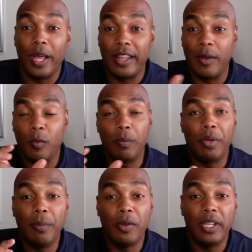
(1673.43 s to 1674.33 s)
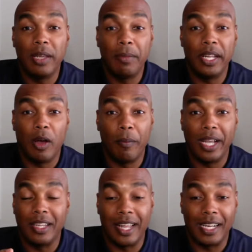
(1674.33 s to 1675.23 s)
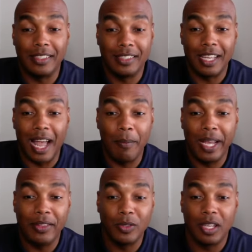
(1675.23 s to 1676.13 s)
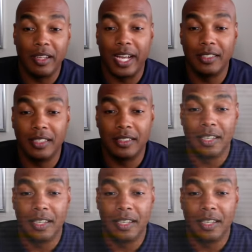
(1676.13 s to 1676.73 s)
And then when people need me to help make connections, I make those connections.